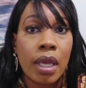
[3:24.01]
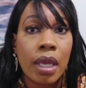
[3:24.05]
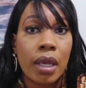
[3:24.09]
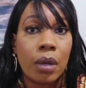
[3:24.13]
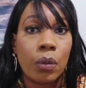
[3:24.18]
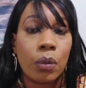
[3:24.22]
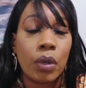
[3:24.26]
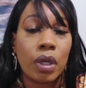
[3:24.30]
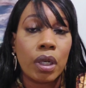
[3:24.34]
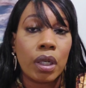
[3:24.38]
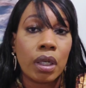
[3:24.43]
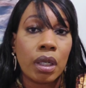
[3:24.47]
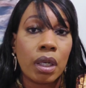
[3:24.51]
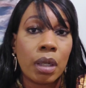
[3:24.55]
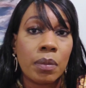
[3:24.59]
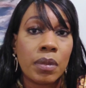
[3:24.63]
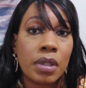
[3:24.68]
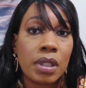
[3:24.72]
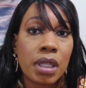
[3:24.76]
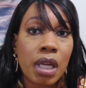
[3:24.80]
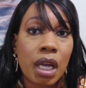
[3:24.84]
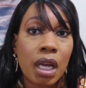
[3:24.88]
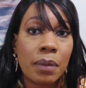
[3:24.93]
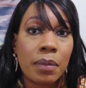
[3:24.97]
And when it
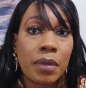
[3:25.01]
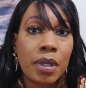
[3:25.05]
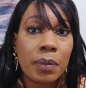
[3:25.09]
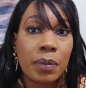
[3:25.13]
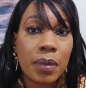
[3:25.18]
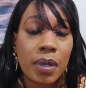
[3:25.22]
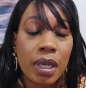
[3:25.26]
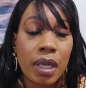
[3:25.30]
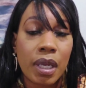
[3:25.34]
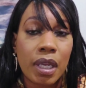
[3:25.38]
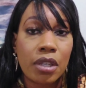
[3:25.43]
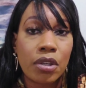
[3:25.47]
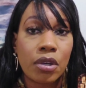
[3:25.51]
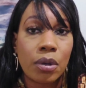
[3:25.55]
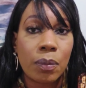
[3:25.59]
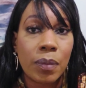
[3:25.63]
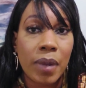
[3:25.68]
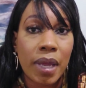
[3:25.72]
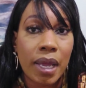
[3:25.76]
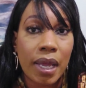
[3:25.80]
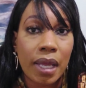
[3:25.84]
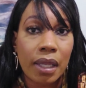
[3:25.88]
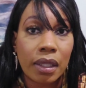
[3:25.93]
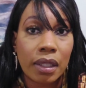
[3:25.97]
comes time to pay your
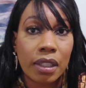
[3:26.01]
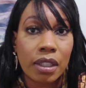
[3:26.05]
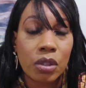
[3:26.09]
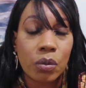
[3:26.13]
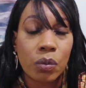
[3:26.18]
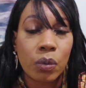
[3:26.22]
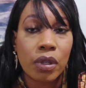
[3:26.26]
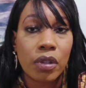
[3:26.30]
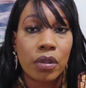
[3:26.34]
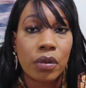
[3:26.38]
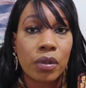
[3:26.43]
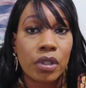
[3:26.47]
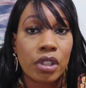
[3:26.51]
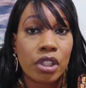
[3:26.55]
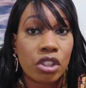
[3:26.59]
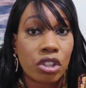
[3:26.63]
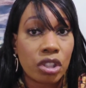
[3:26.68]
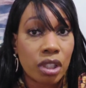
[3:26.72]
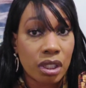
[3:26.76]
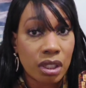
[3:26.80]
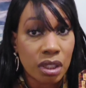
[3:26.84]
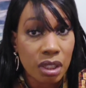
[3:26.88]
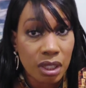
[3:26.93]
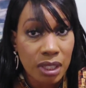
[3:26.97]
balance, whether it's
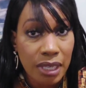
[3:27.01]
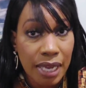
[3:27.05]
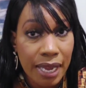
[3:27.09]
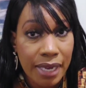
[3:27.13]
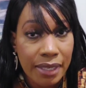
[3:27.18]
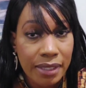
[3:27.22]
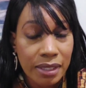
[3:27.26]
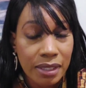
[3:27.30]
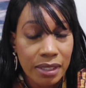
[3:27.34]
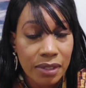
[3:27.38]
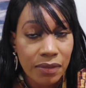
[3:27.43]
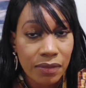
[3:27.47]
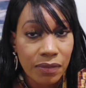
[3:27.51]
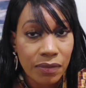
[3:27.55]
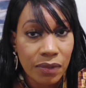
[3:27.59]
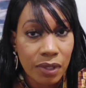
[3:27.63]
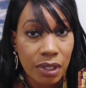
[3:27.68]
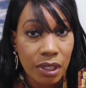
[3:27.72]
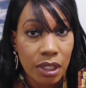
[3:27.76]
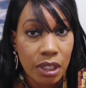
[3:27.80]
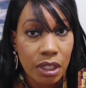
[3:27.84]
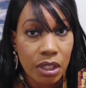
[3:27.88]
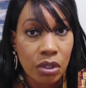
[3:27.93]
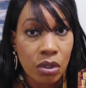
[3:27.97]
just the taxes and
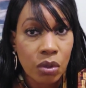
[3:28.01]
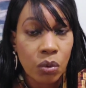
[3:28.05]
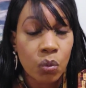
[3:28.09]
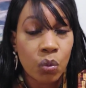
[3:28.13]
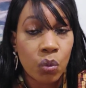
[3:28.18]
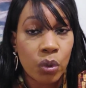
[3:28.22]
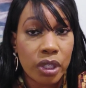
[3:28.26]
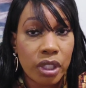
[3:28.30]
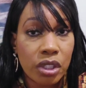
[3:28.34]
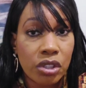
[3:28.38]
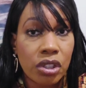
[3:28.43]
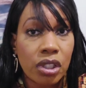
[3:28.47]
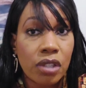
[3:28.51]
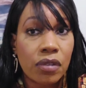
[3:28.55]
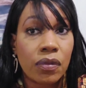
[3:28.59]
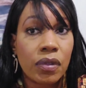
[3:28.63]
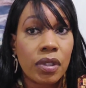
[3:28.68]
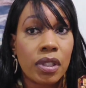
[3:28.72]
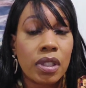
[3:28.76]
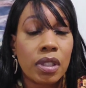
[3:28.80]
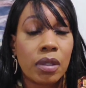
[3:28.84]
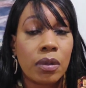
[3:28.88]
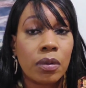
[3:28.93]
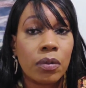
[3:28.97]
fees, which if
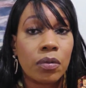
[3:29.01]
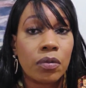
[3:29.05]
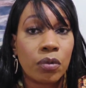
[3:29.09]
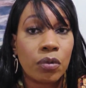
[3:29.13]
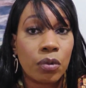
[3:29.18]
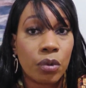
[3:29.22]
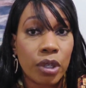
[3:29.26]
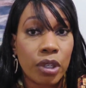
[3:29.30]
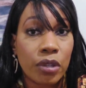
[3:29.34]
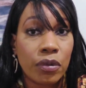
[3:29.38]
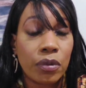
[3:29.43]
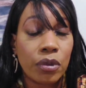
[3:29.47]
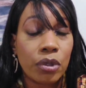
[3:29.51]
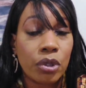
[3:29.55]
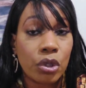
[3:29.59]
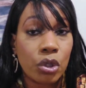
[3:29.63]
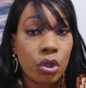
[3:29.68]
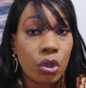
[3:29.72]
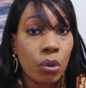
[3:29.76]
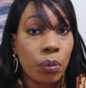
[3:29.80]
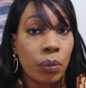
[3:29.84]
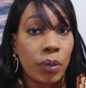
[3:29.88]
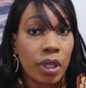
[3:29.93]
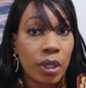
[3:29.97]
it's a free for
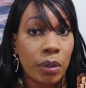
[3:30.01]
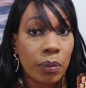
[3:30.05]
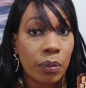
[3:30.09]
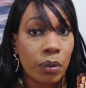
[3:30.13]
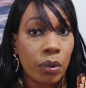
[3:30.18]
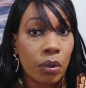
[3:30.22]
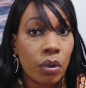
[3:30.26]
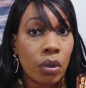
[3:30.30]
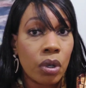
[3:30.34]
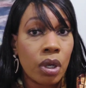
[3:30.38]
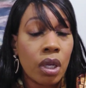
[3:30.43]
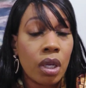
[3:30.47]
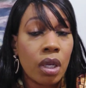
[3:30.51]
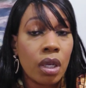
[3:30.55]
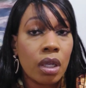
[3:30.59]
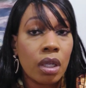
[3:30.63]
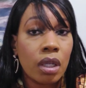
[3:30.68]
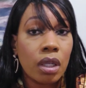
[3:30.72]
two people